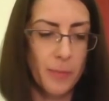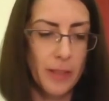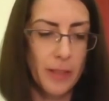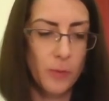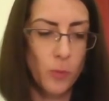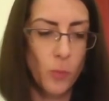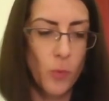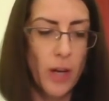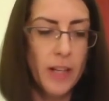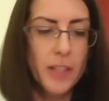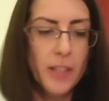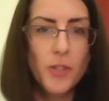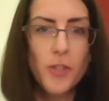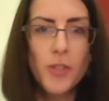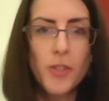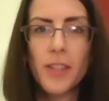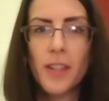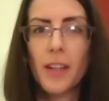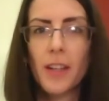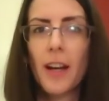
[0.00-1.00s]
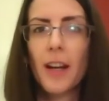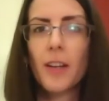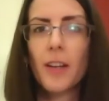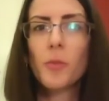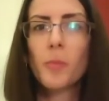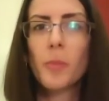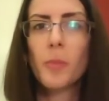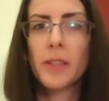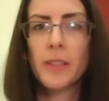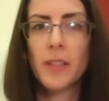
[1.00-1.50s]
one interesting
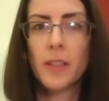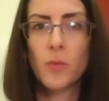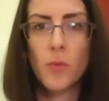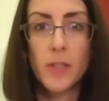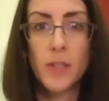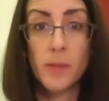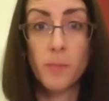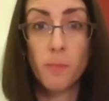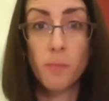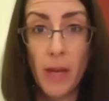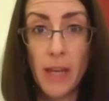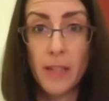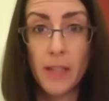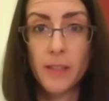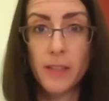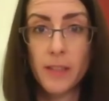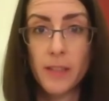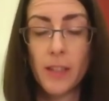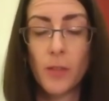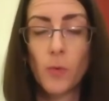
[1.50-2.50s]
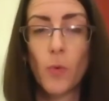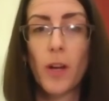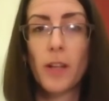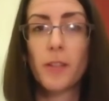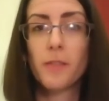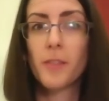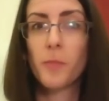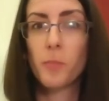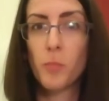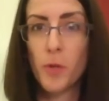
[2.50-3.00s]
argument that was made in one
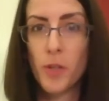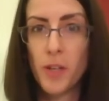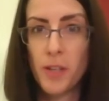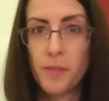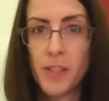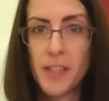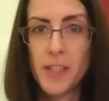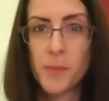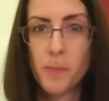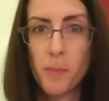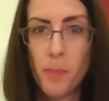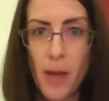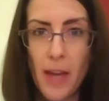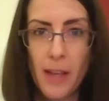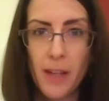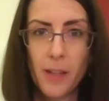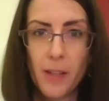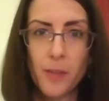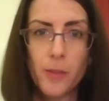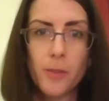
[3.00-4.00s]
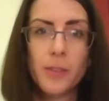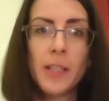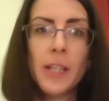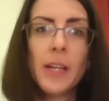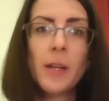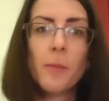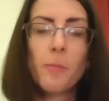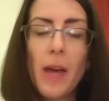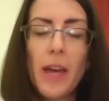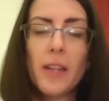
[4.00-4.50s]
of the previous
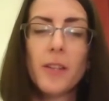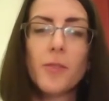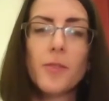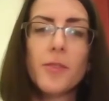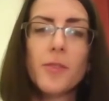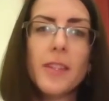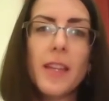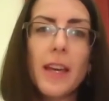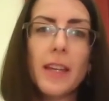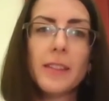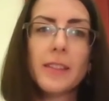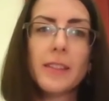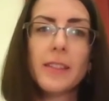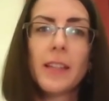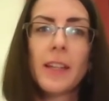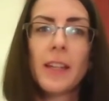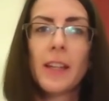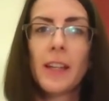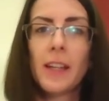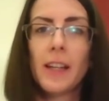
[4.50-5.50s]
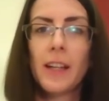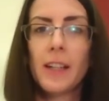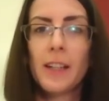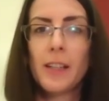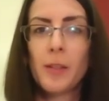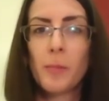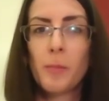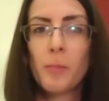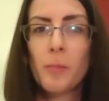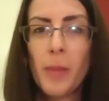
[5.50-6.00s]
panels that
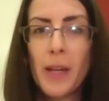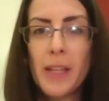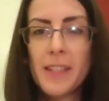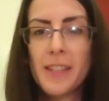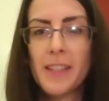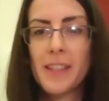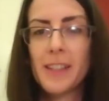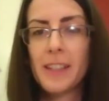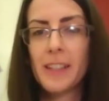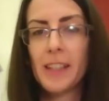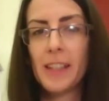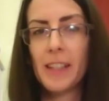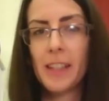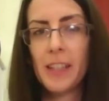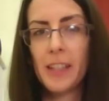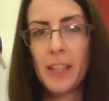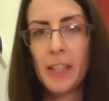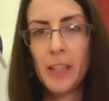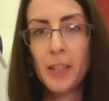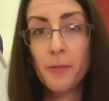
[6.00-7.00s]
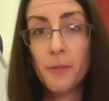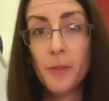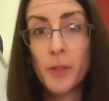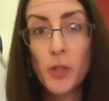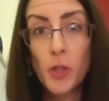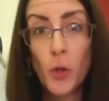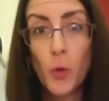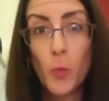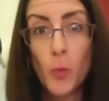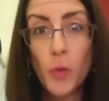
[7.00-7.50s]
basically,
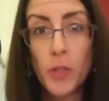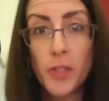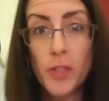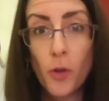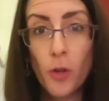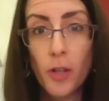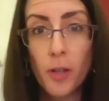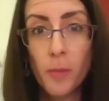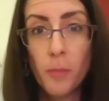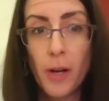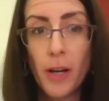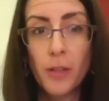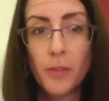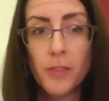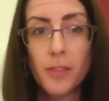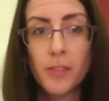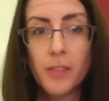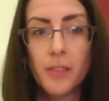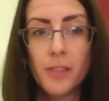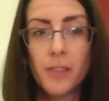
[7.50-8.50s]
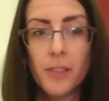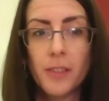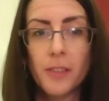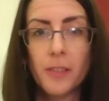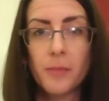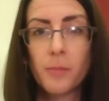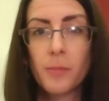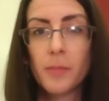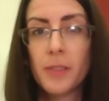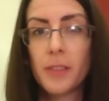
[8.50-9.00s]
even though we talk about
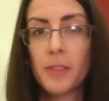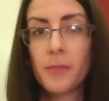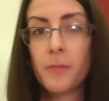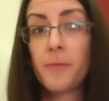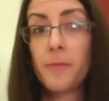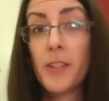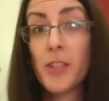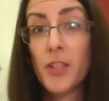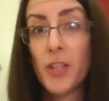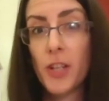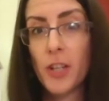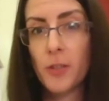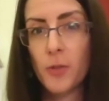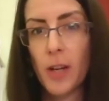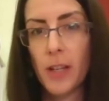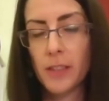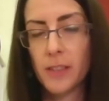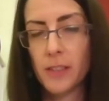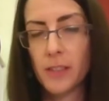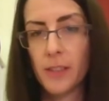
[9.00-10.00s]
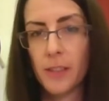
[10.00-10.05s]
the Visegrad